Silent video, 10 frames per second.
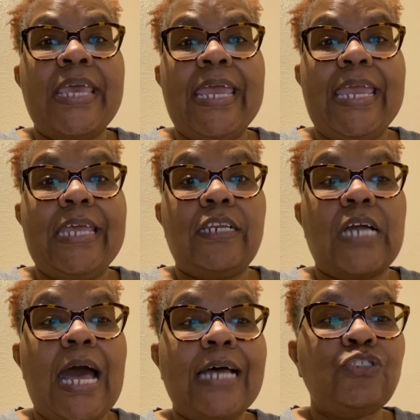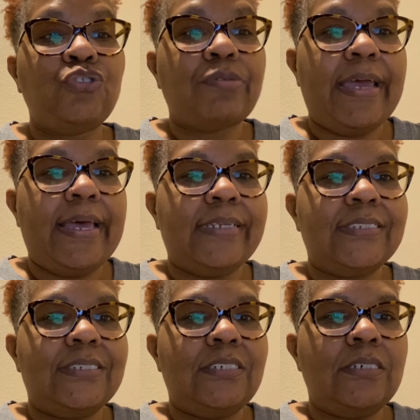In
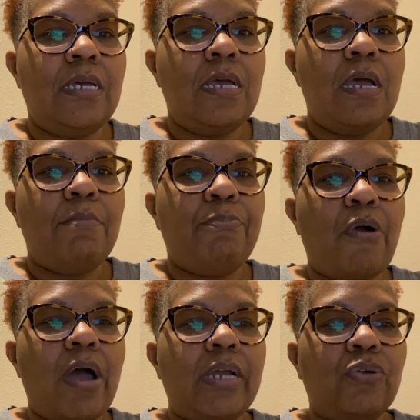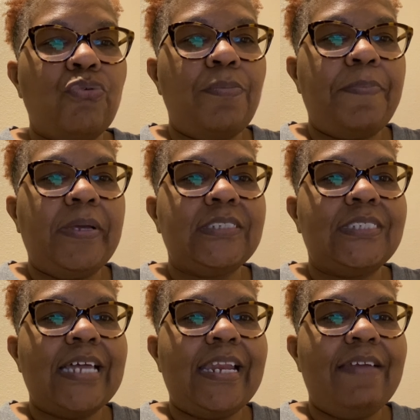contrast, broad groupings
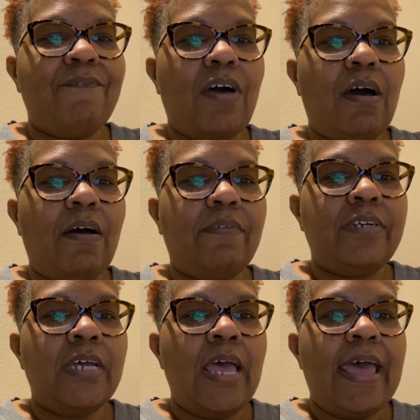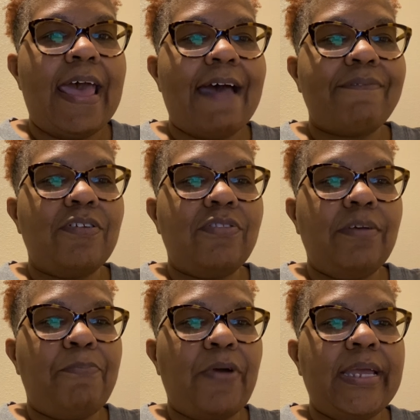that evolved after the
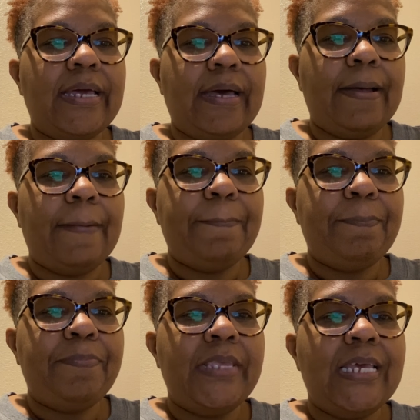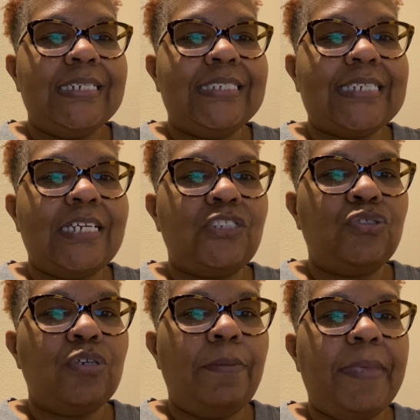breakup tend
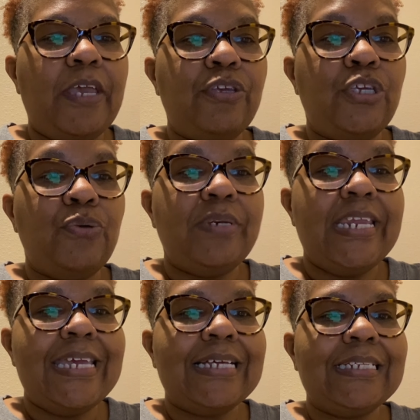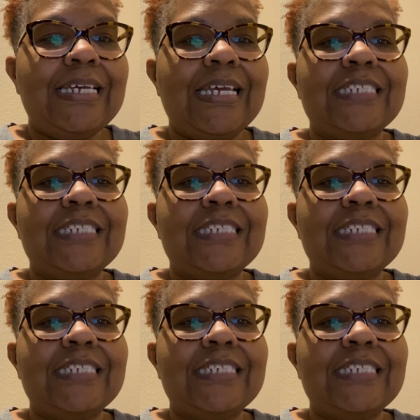to appear uniquely in